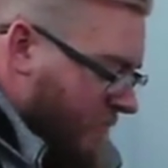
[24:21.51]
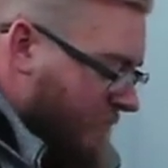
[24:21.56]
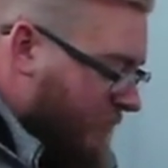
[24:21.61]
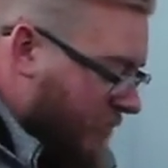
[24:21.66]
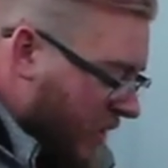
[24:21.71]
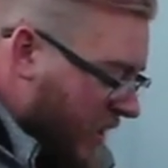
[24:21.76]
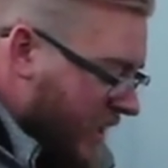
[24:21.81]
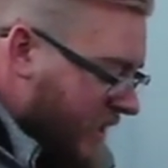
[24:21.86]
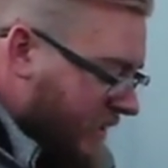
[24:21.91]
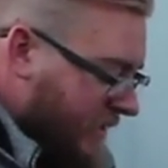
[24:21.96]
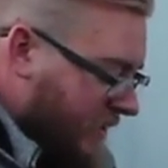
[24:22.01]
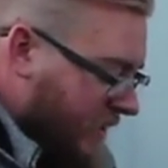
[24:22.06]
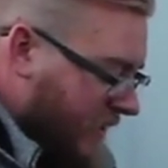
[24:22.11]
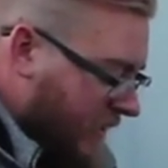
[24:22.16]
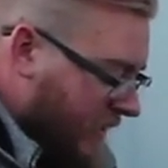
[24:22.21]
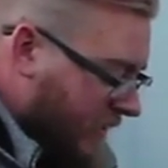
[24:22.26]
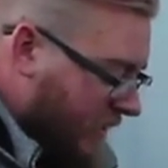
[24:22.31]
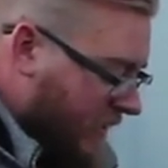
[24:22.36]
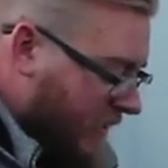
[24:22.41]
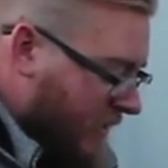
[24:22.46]
But
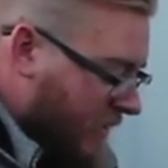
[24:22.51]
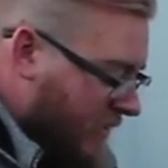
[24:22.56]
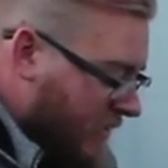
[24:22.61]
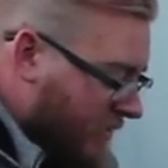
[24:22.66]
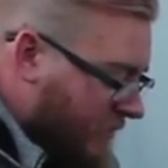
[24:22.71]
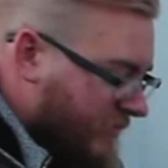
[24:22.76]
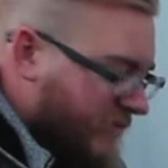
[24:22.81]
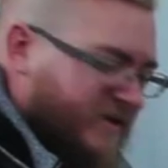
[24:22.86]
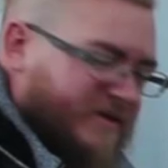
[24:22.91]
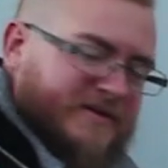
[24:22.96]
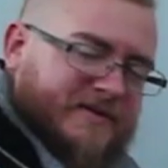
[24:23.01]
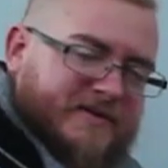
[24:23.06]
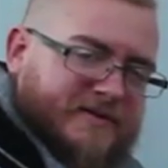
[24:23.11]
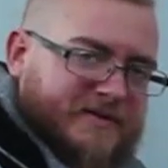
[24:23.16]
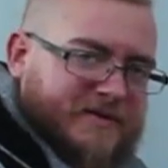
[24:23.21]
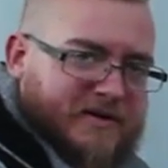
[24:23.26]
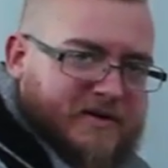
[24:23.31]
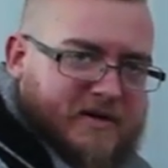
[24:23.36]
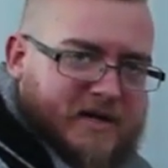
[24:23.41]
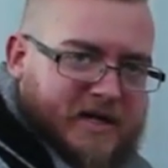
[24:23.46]
it's just
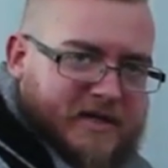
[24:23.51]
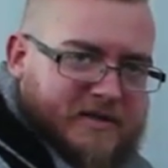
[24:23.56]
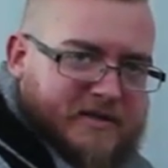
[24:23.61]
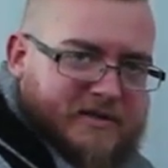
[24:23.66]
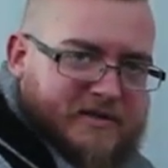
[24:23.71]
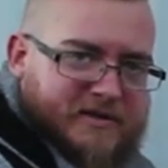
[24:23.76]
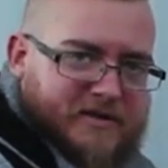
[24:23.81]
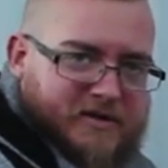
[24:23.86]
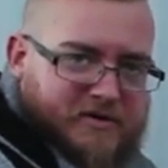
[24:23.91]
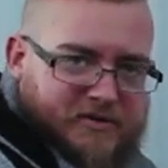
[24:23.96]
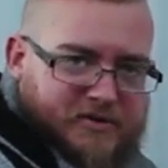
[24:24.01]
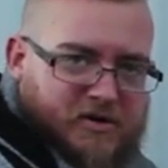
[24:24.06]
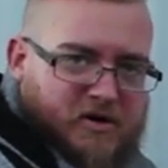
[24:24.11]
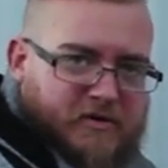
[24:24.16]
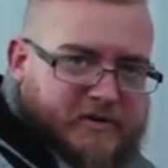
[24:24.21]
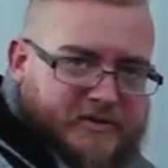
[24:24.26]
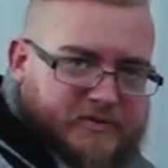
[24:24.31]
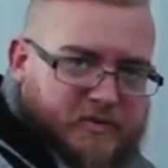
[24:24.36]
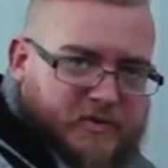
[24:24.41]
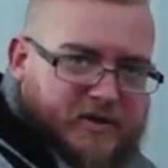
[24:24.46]
a good idea, you know, you
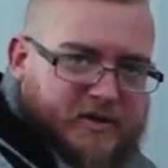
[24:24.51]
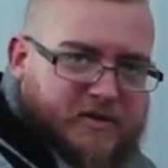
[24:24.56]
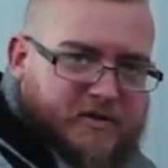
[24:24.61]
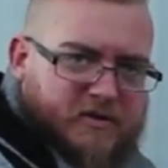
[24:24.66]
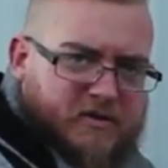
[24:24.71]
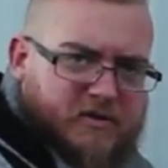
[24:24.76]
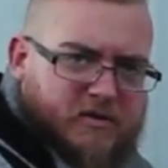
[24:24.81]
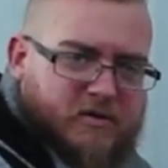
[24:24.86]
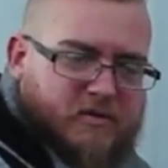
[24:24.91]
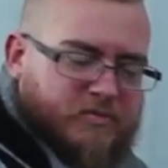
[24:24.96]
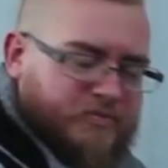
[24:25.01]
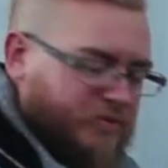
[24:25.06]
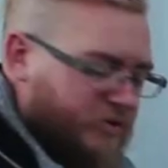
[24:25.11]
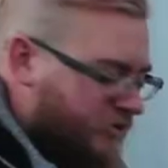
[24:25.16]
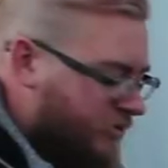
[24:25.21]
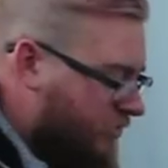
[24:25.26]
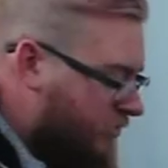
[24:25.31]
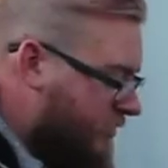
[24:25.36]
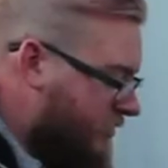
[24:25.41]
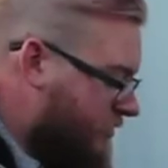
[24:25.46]
always want to put
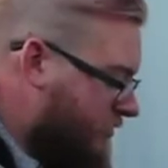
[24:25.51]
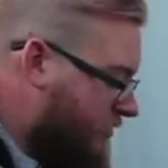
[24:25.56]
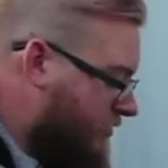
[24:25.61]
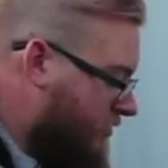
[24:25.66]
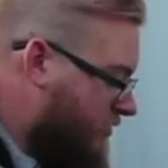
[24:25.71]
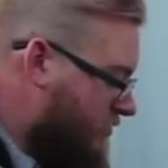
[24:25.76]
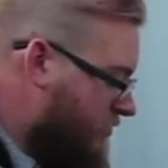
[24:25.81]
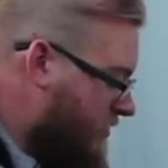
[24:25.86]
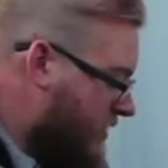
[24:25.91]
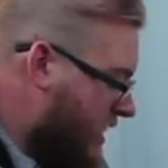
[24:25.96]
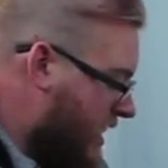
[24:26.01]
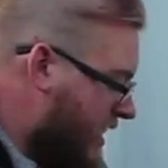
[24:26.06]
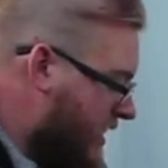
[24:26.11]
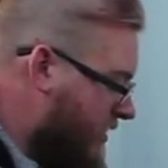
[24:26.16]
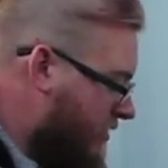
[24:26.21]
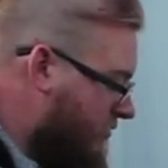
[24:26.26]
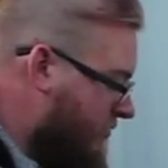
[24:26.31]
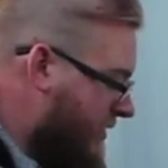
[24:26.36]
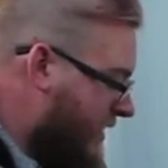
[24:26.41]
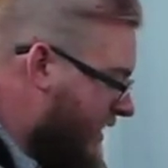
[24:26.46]
your crystals through an
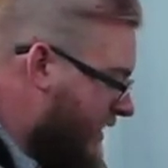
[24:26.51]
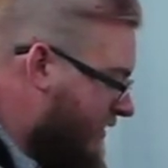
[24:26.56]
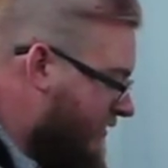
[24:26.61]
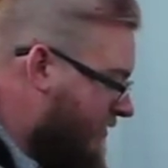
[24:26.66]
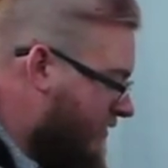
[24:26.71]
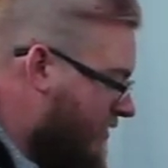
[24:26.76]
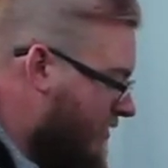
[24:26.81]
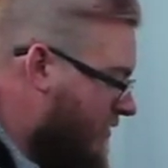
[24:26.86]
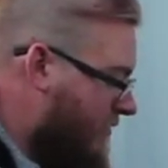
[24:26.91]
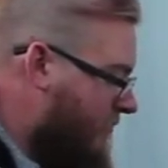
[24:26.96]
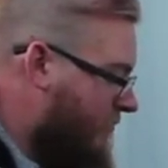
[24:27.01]
iron bath.